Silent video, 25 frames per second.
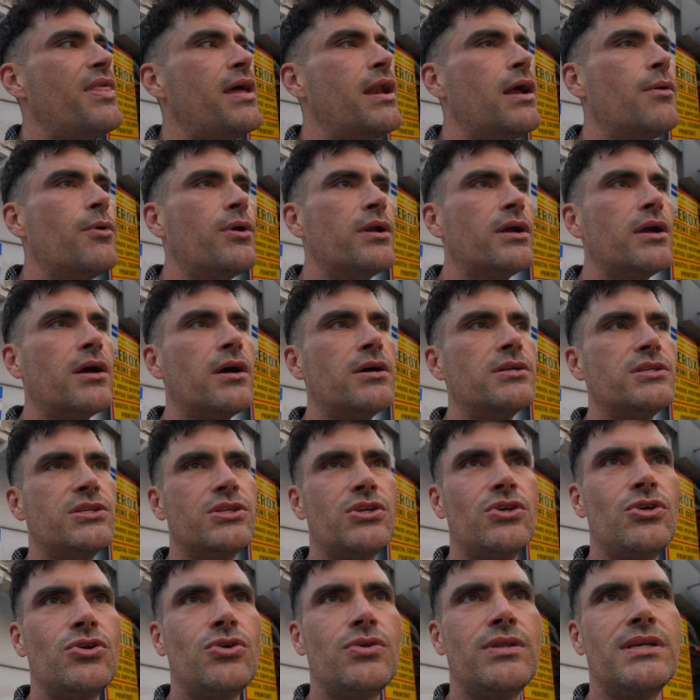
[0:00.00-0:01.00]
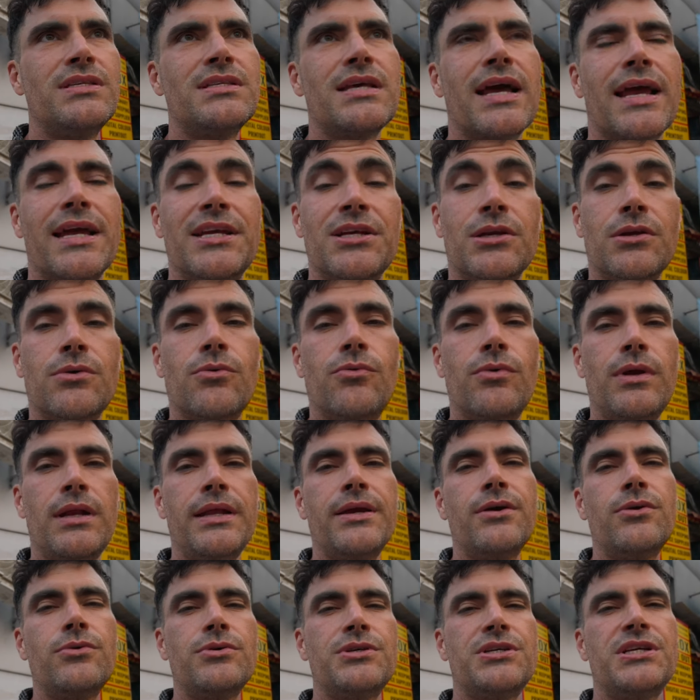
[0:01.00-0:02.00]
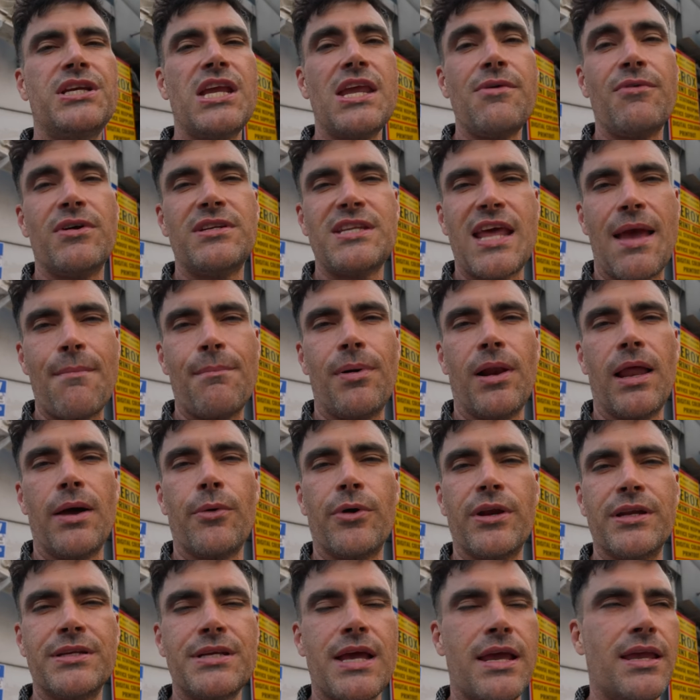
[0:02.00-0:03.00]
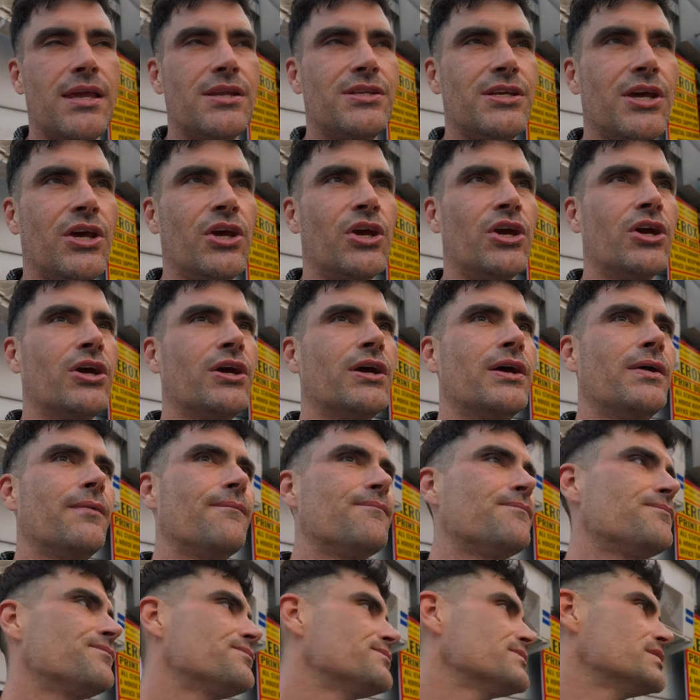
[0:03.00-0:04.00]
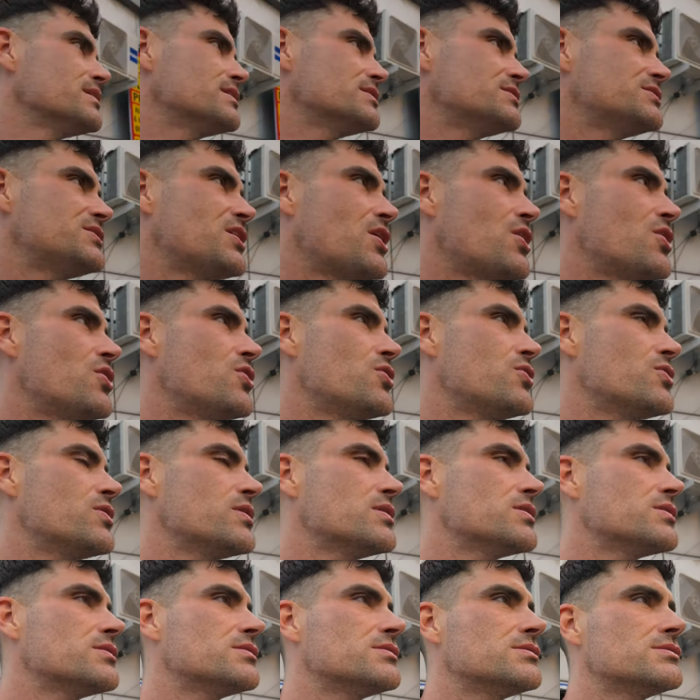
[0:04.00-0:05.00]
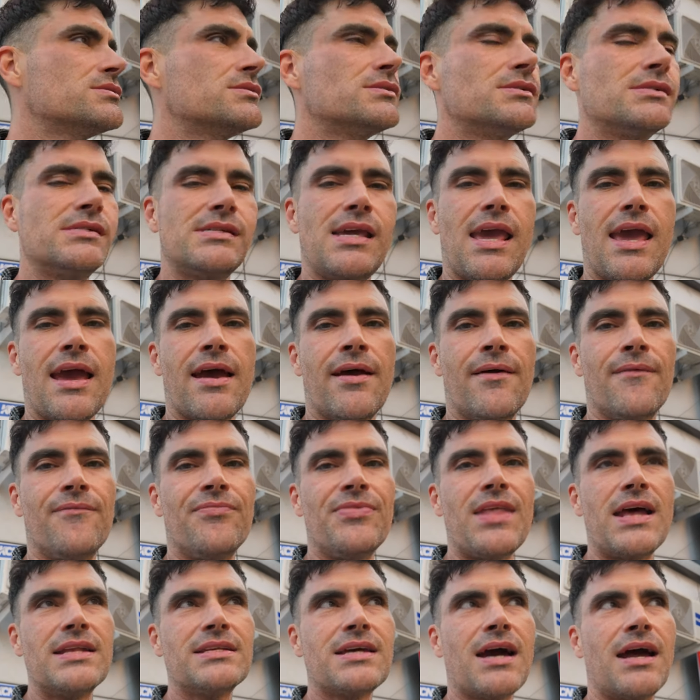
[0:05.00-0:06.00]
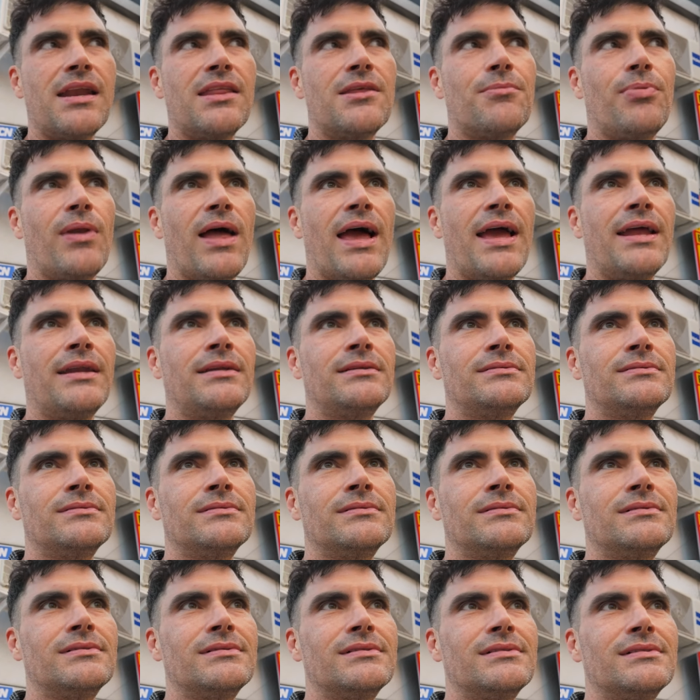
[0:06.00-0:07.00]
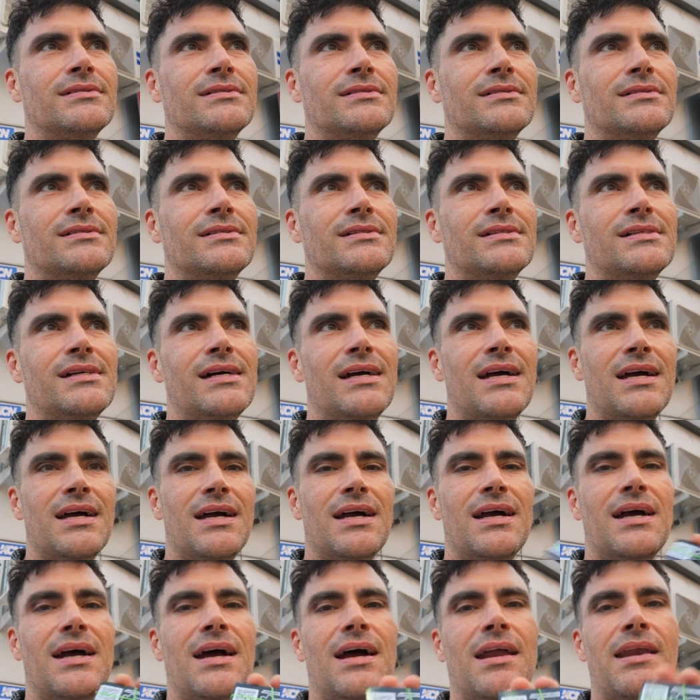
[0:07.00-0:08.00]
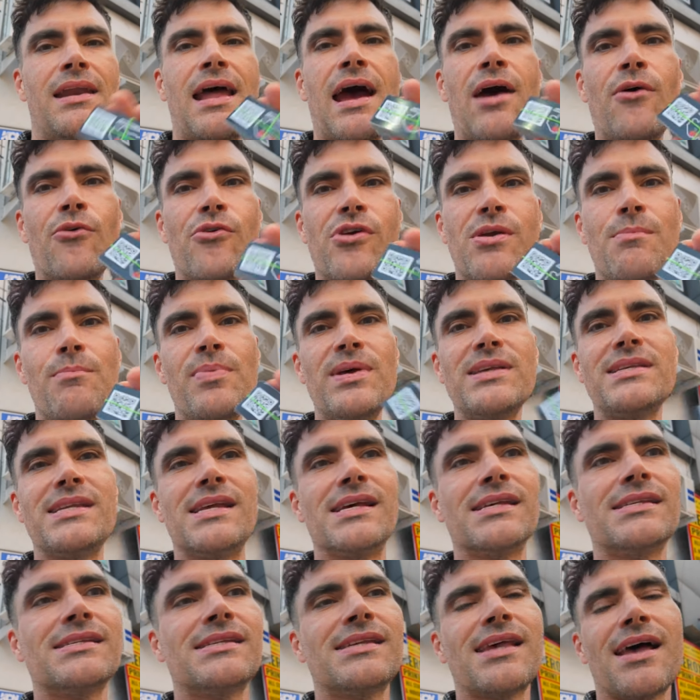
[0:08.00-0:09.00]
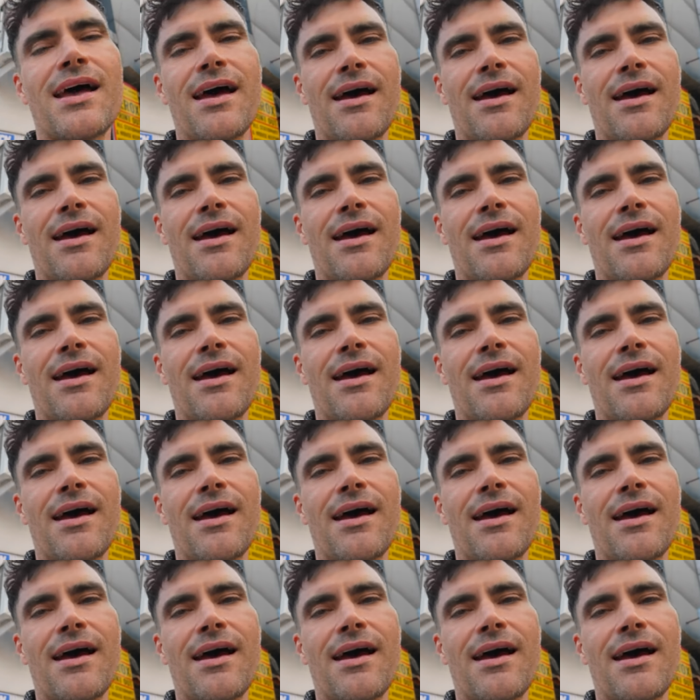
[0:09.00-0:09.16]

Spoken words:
then I want to go to, there's like a really cool Shiva temple I want to take you to. So, yeah, that's kind of the plan. And now we're in business.